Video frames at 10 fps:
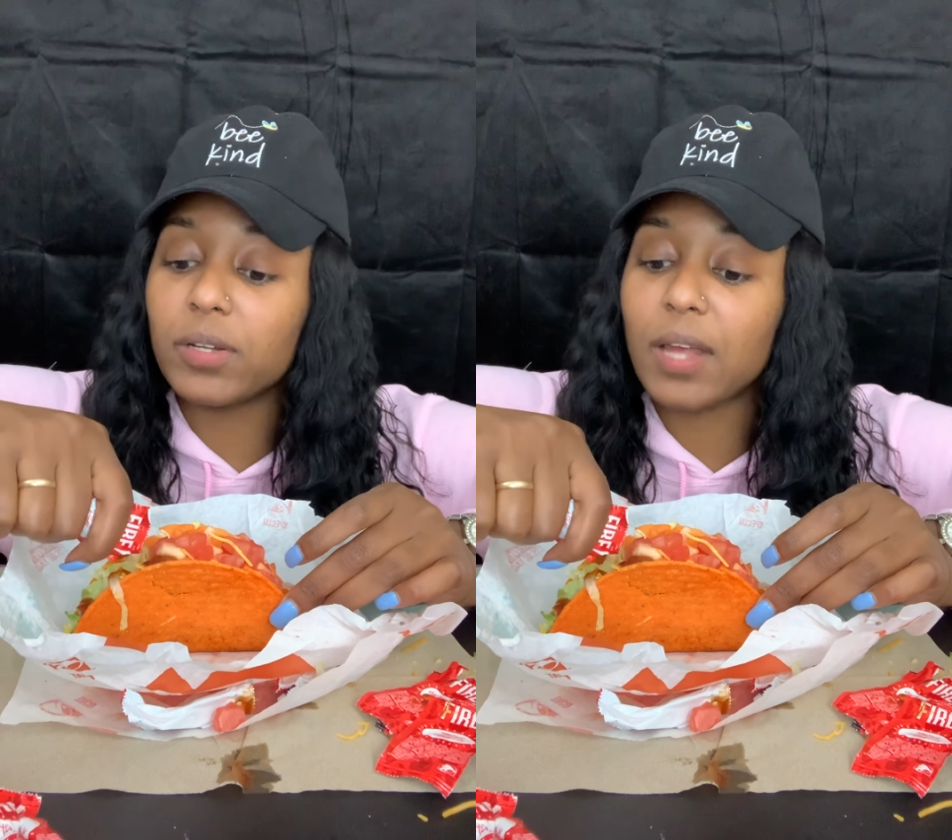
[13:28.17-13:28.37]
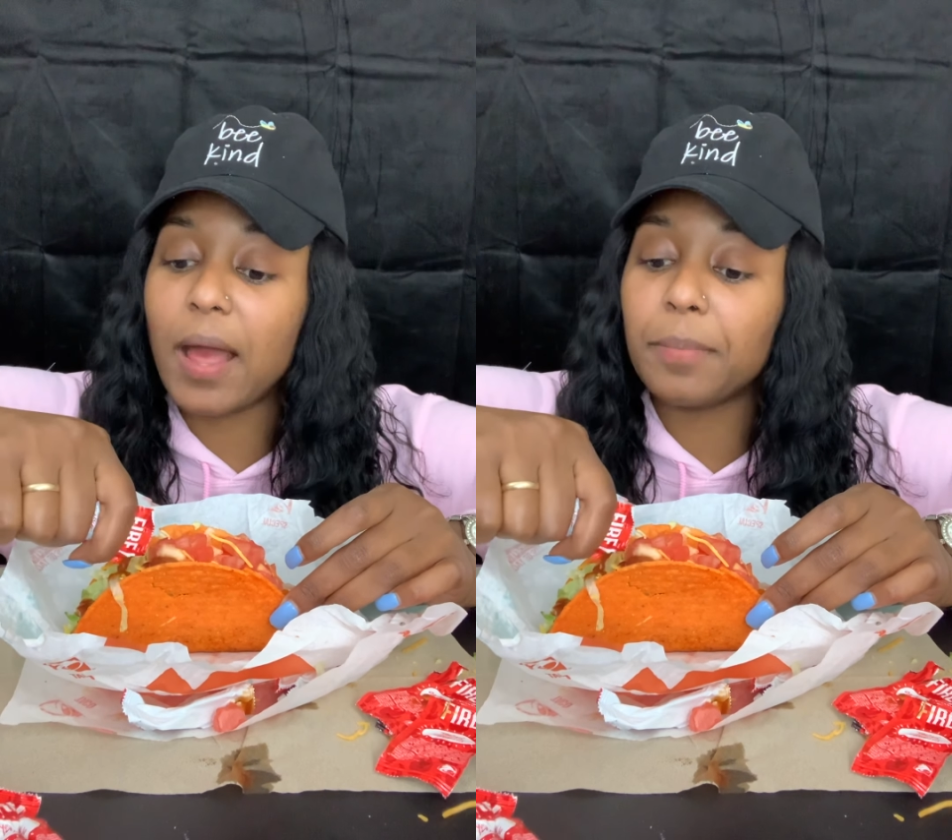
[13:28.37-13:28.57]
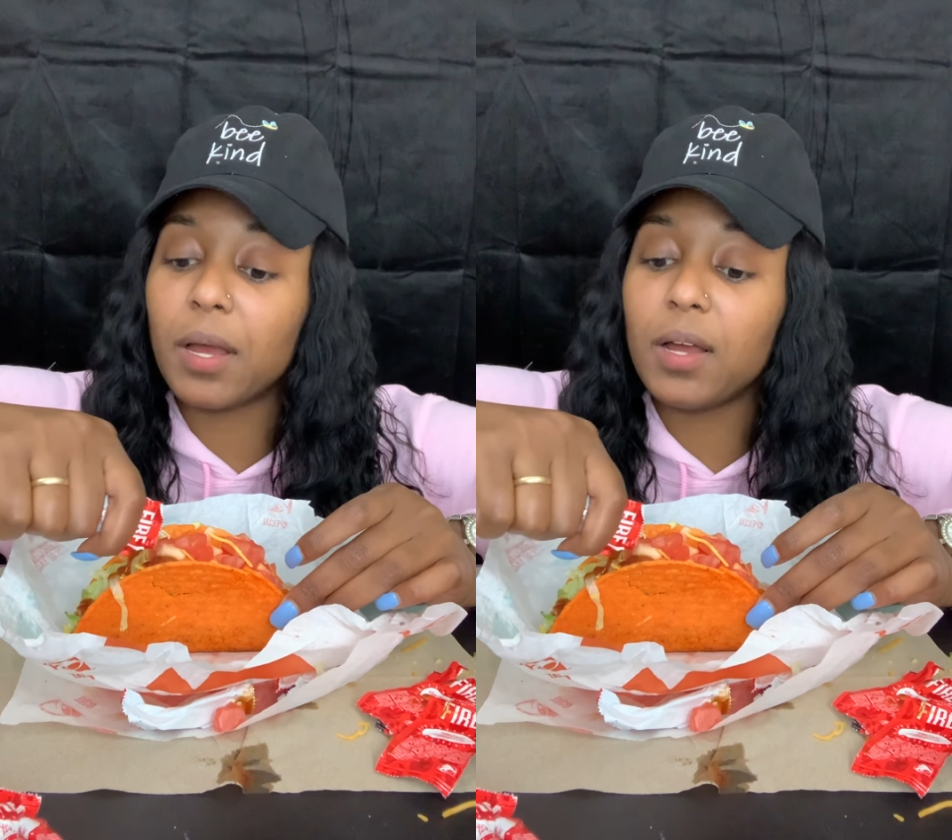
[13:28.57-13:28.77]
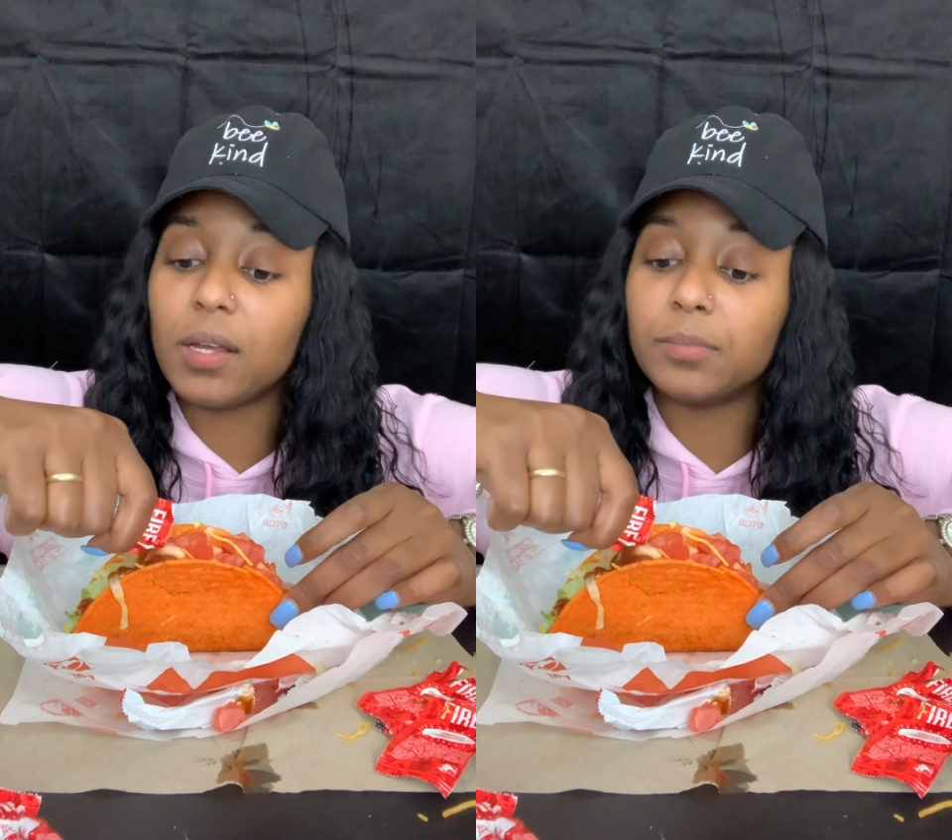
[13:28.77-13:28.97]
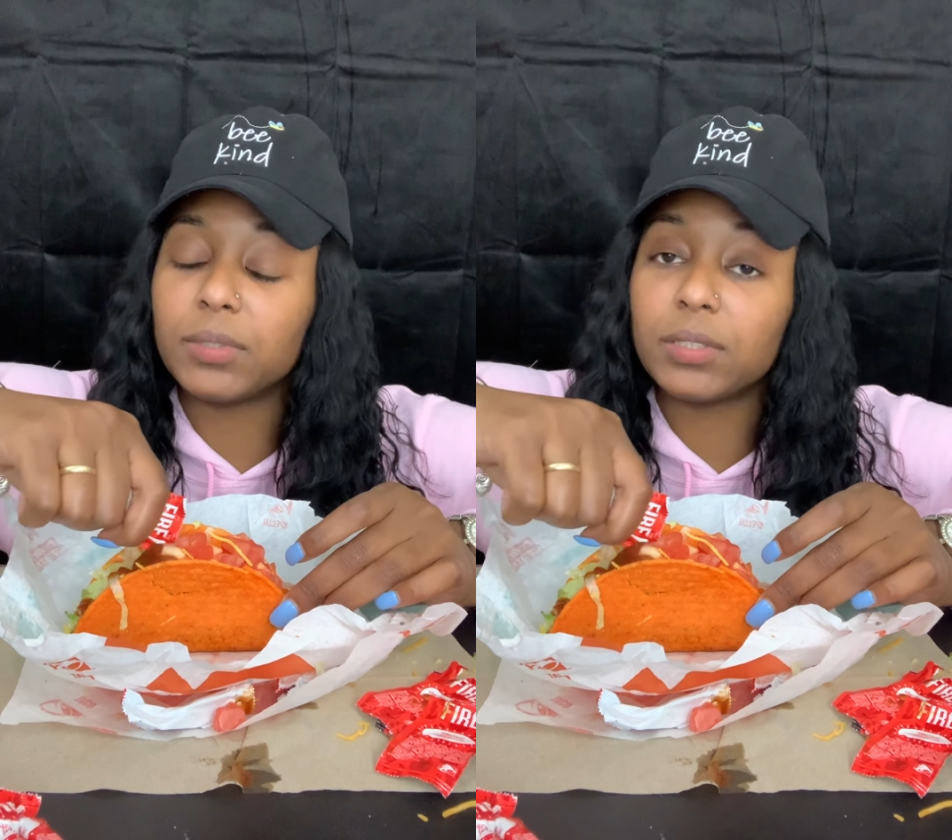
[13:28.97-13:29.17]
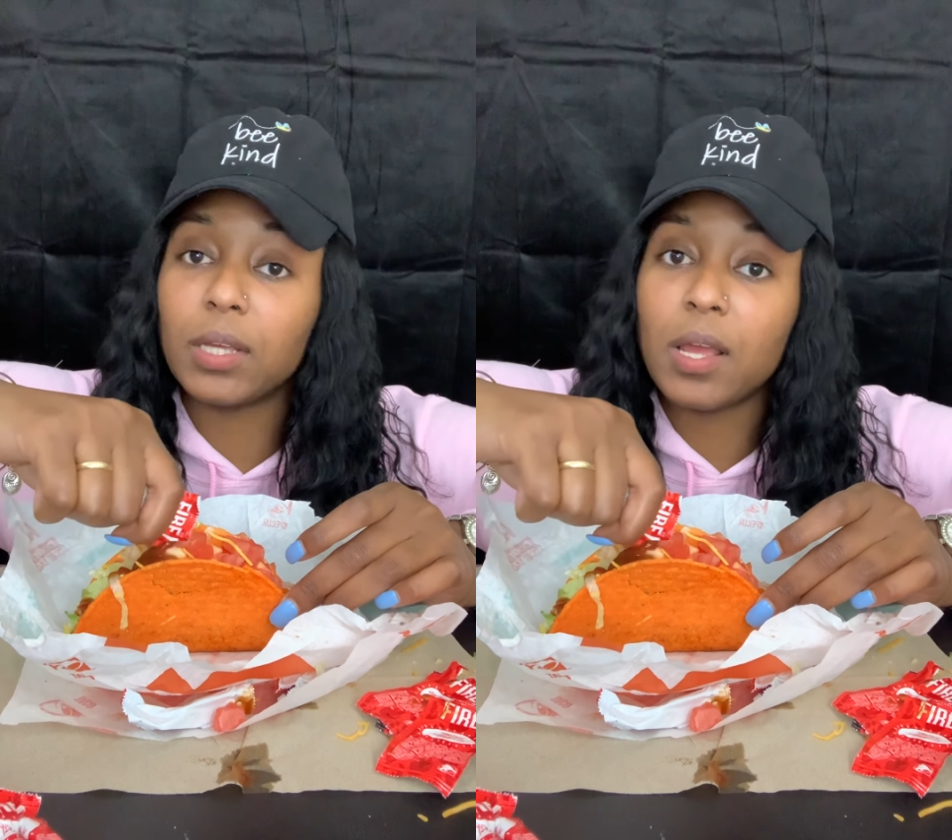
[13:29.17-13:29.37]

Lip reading: time comes,